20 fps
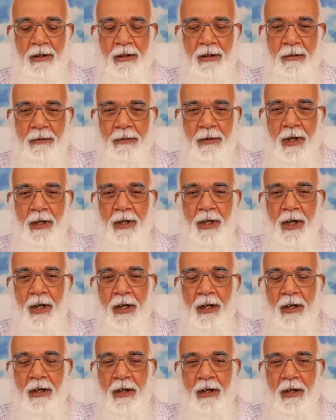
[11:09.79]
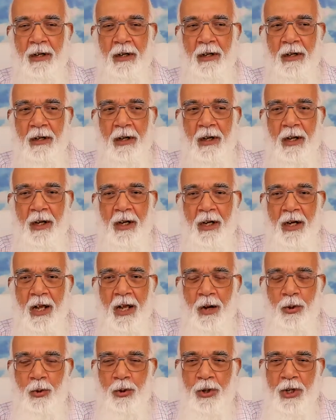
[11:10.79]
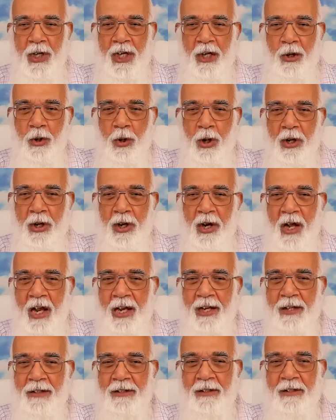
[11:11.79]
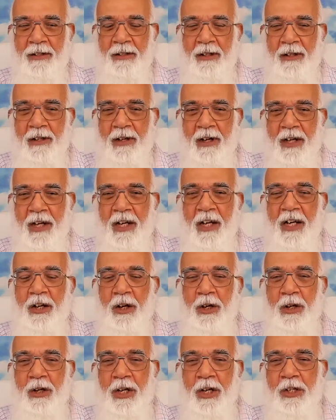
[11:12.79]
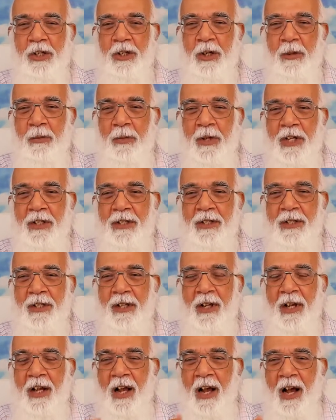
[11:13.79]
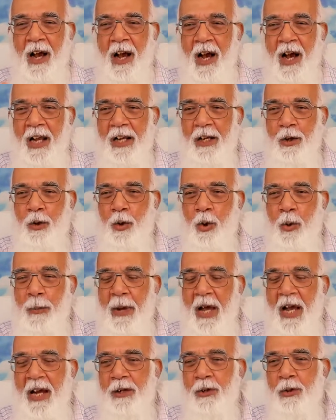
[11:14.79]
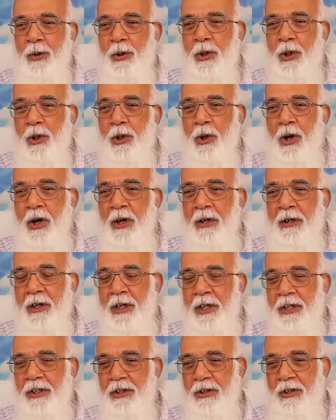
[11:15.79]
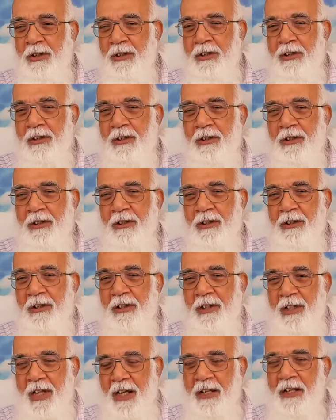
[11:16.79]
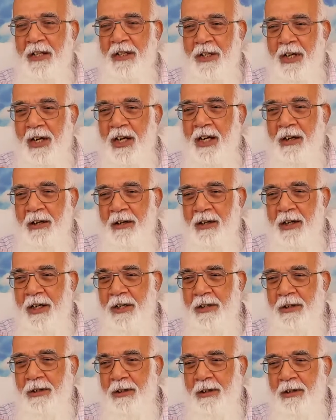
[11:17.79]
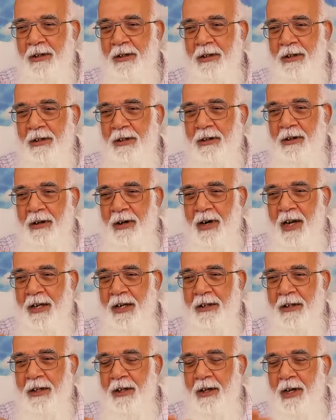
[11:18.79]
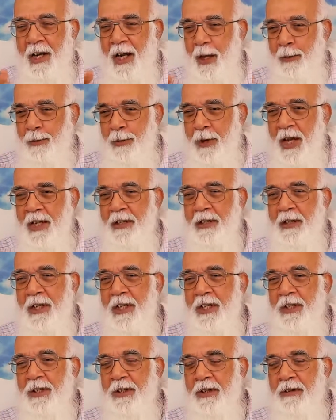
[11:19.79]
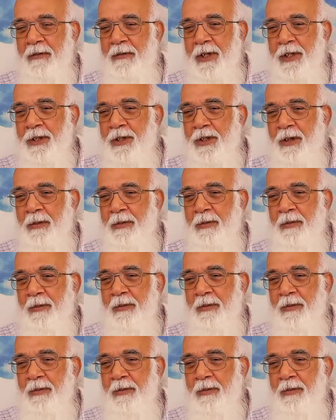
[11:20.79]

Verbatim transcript: Funky. Now recognize. Recognition means I go back to the cognition. That is recognition, right? Apply the Eastern wisdom.